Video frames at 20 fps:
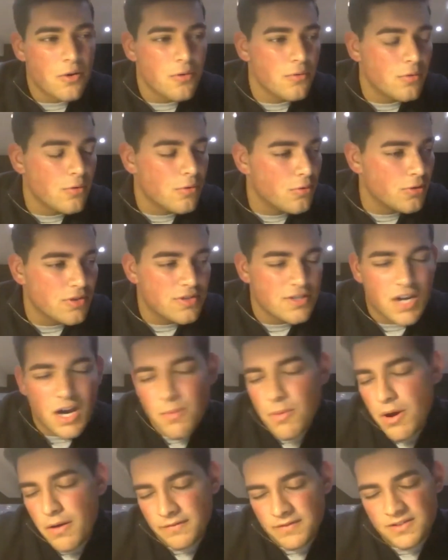all your
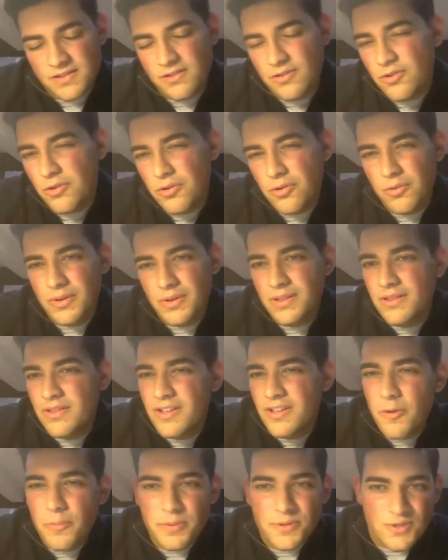time after school, and
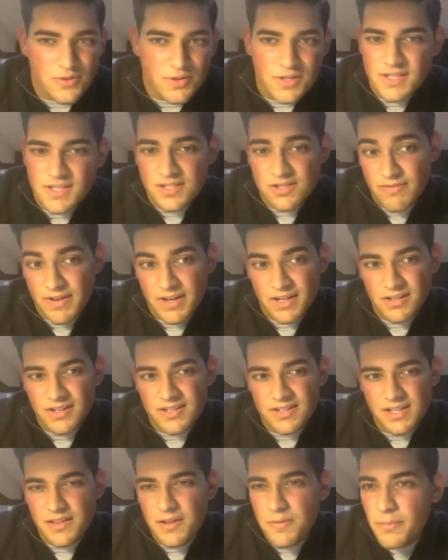the opportunities are
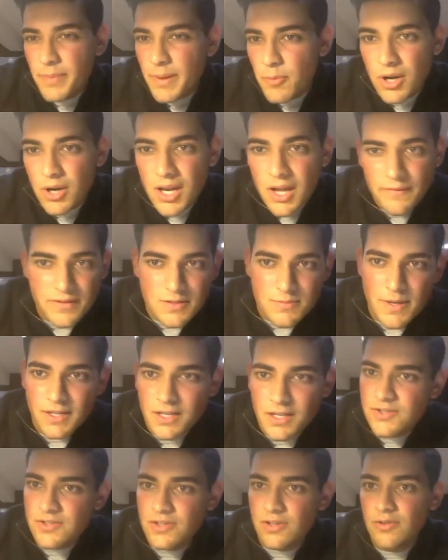endless. I think people love to
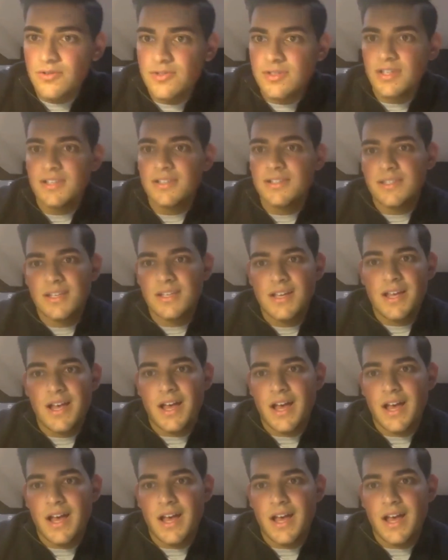make excuses.